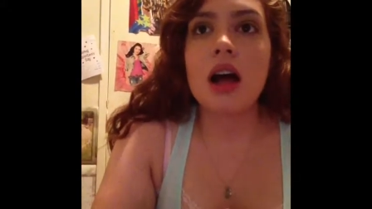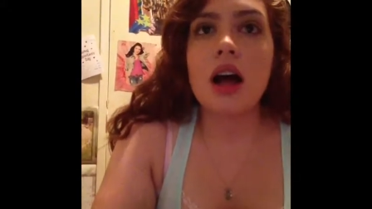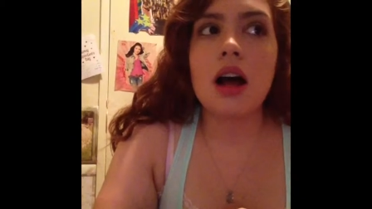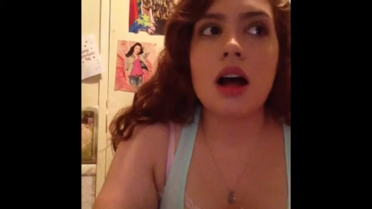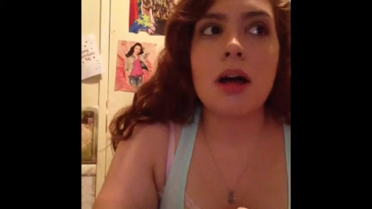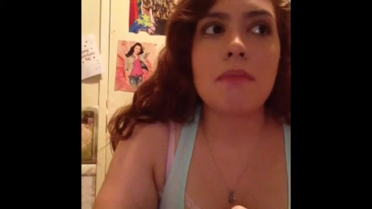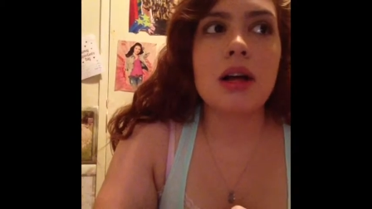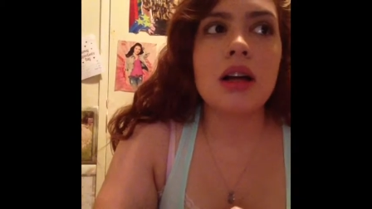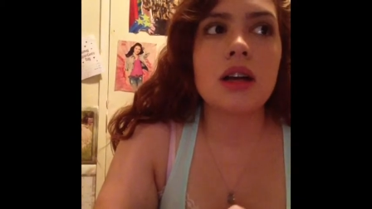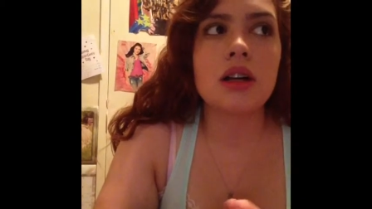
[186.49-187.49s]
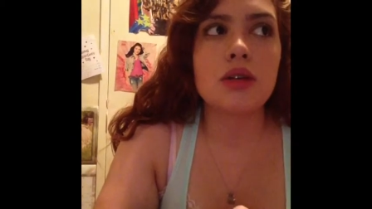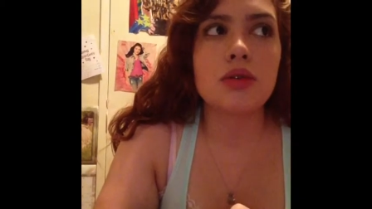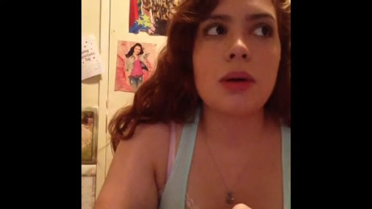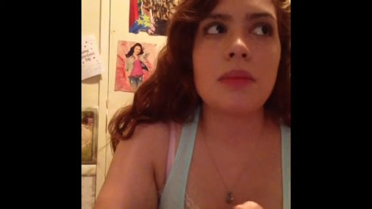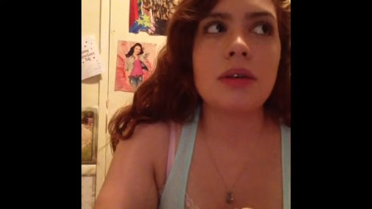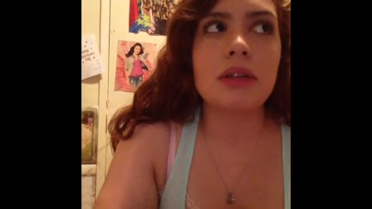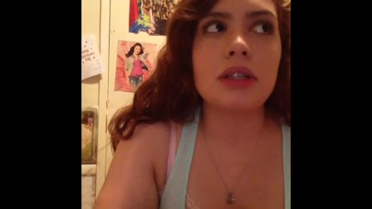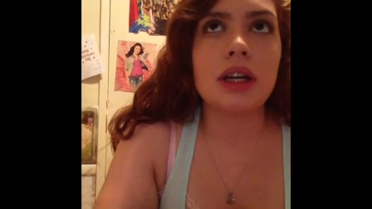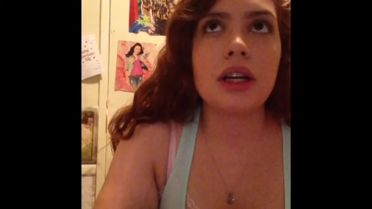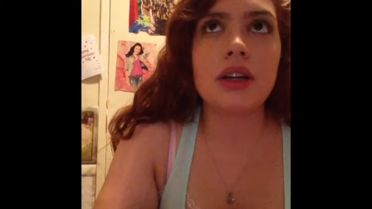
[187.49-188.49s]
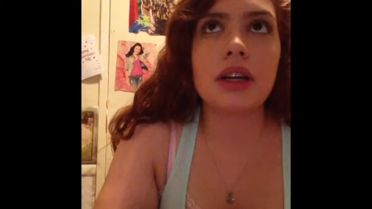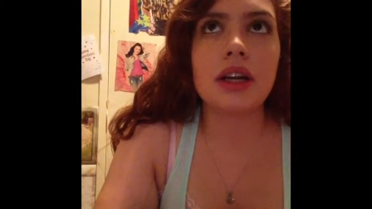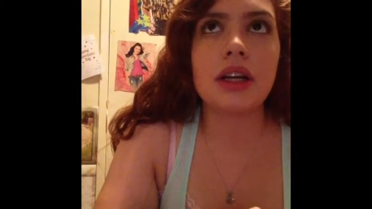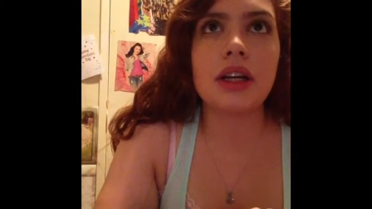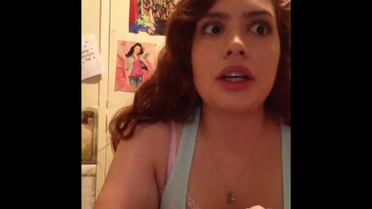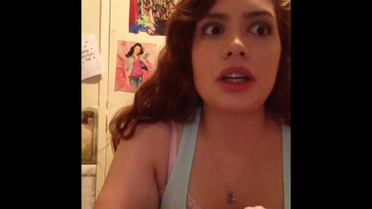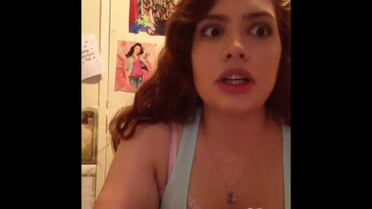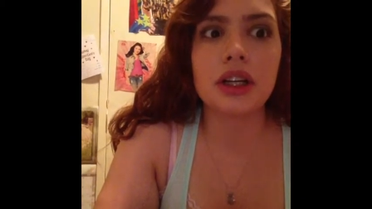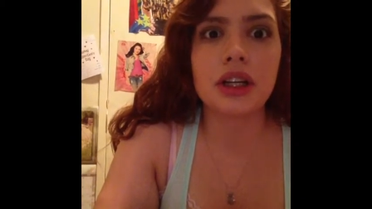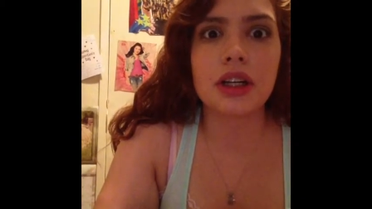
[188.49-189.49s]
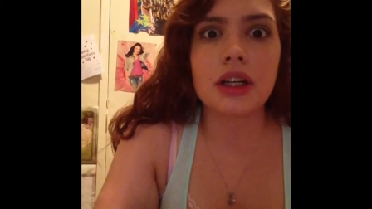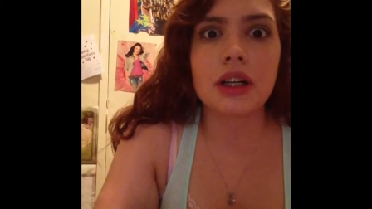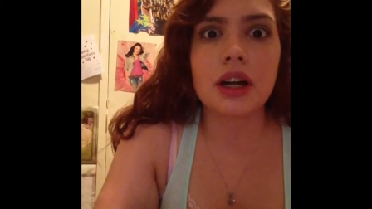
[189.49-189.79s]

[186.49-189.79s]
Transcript: So I'm going to be staying here like a year.